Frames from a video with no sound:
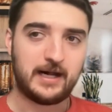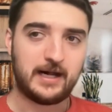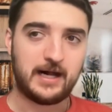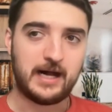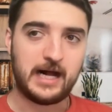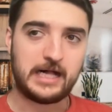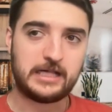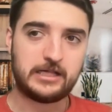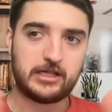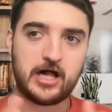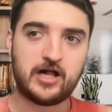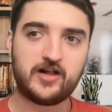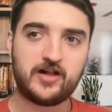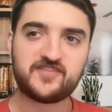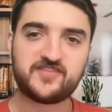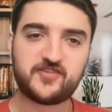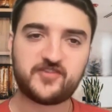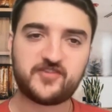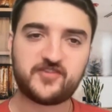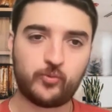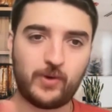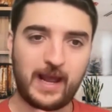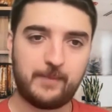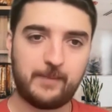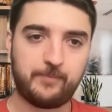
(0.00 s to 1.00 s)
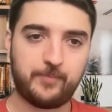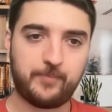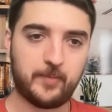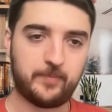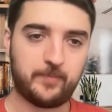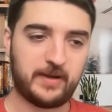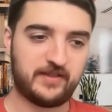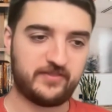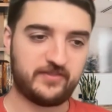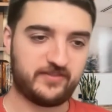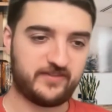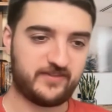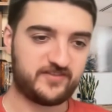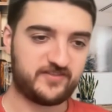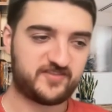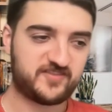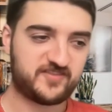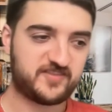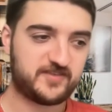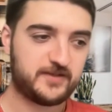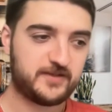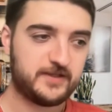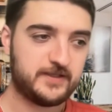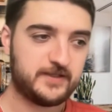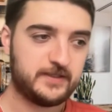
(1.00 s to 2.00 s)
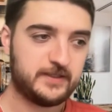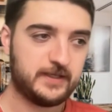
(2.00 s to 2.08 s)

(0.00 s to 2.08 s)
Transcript: I'll also wrap up on this.